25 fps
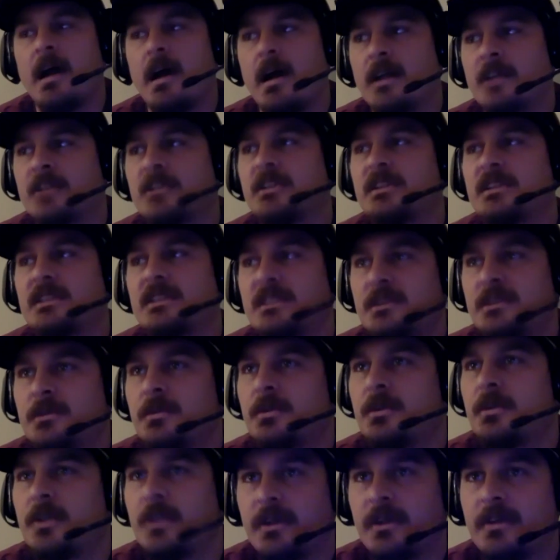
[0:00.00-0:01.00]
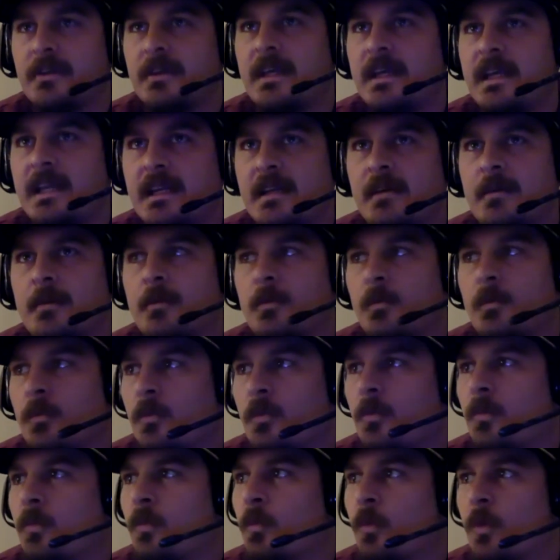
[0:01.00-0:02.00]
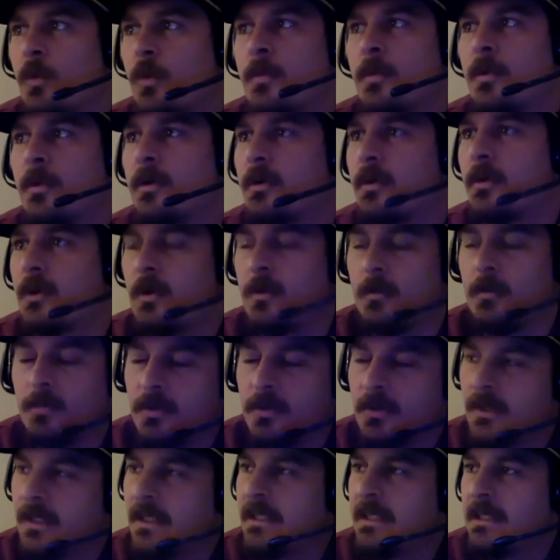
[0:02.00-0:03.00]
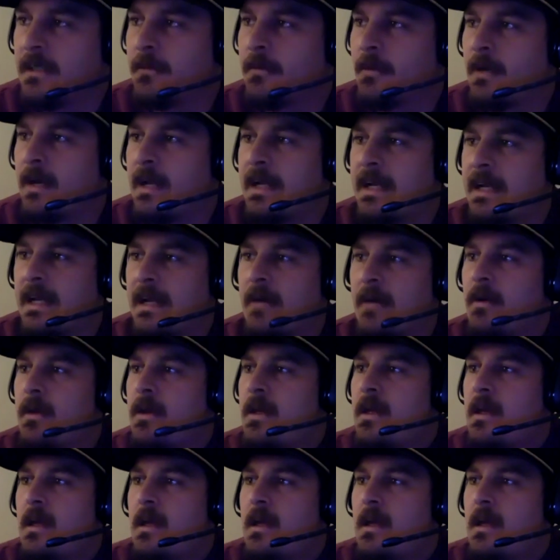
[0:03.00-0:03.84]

just to clear that rumor completely right now.